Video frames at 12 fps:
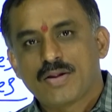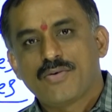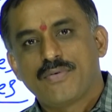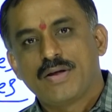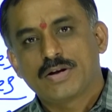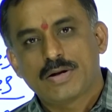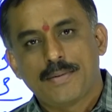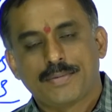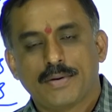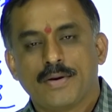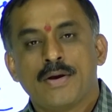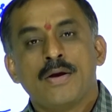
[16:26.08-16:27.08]
the Vedic
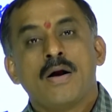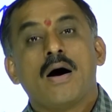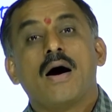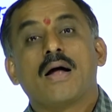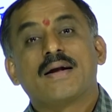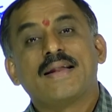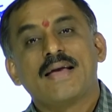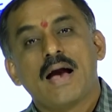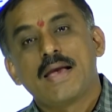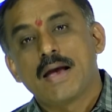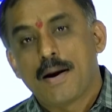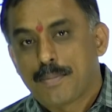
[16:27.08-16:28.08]
tips, already
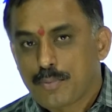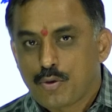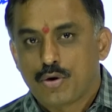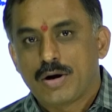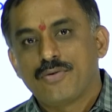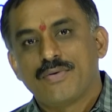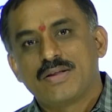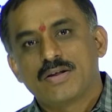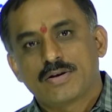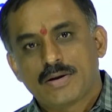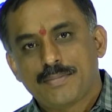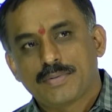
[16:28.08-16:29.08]
I uploaded
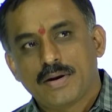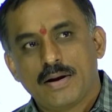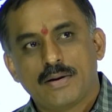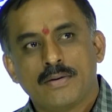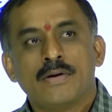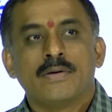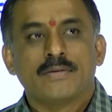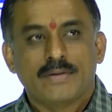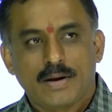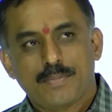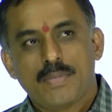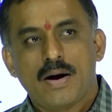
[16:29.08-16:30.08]
Vedic tips in
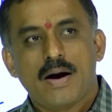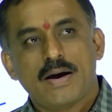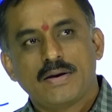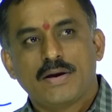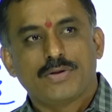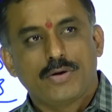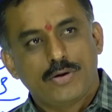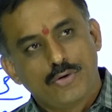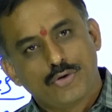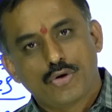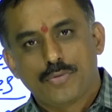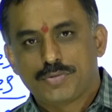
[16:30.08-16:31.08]
Sigma IS
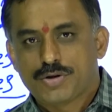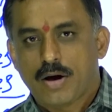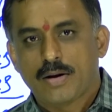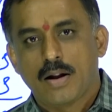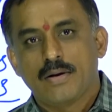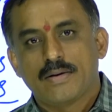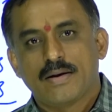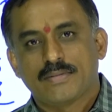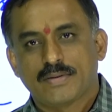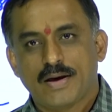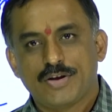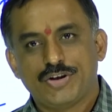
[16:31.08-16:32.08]
YouTube channel,
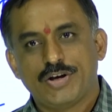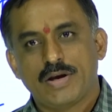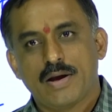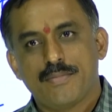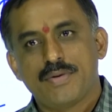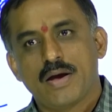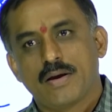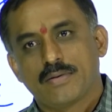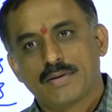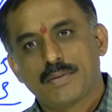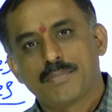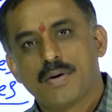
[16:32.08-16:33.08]
SIGME.
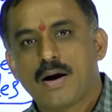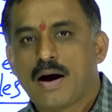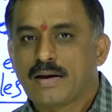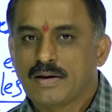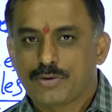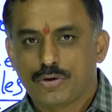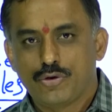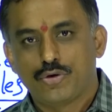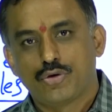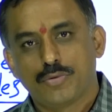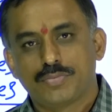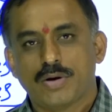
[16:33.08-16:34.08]
Sigma IS
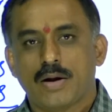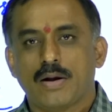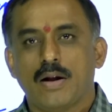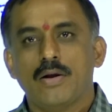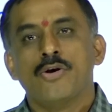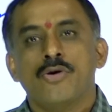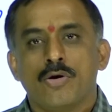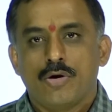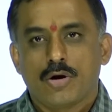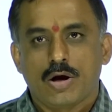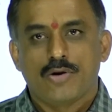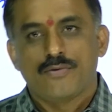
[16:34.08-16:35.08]
YouTube channel.
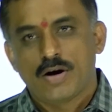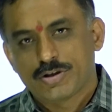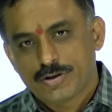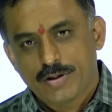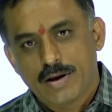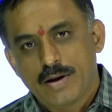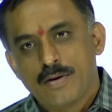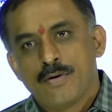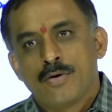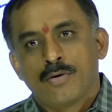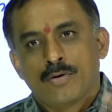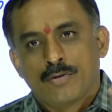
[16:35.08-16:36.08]
You can watch the
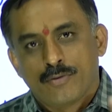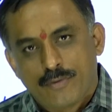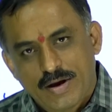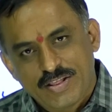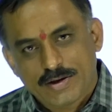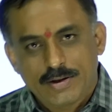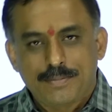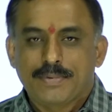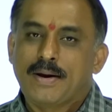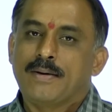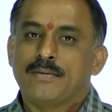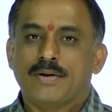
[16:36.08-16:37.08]
Vedic tips
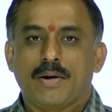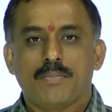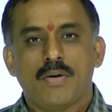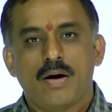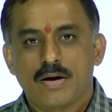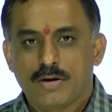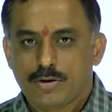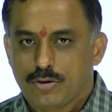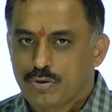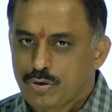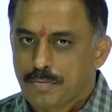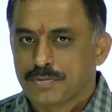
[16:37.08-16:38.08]
in Sigma IS
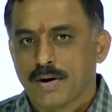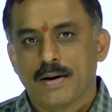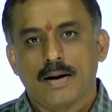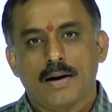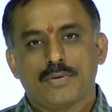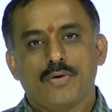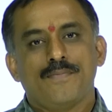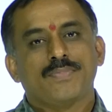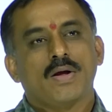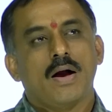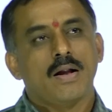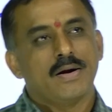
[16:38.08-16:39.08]
YouTube channel also.
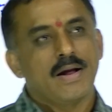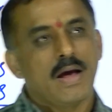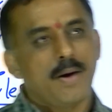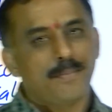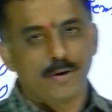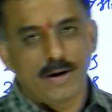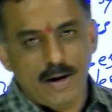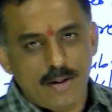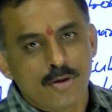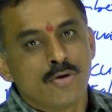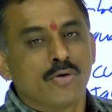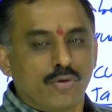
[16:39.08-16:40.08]
Already I
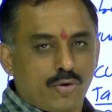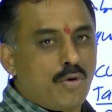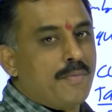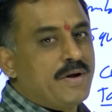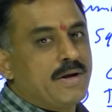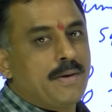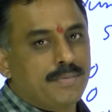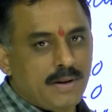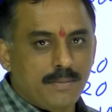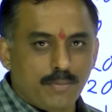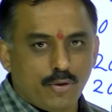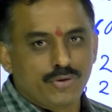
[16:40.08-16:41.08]
uploaded so many tips
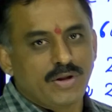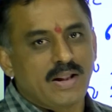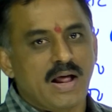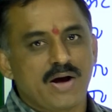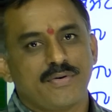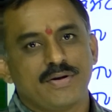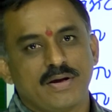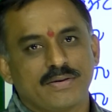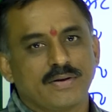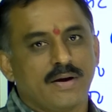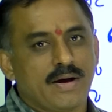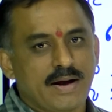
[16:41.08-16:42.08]
in both the
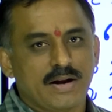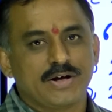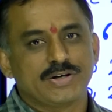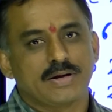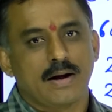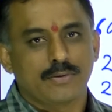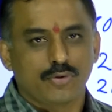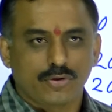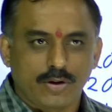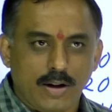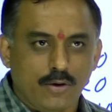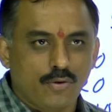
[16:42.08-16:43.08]
languages, English and also
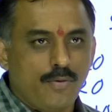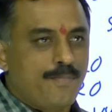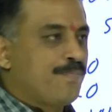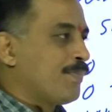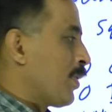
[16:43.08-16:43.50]
Telugu.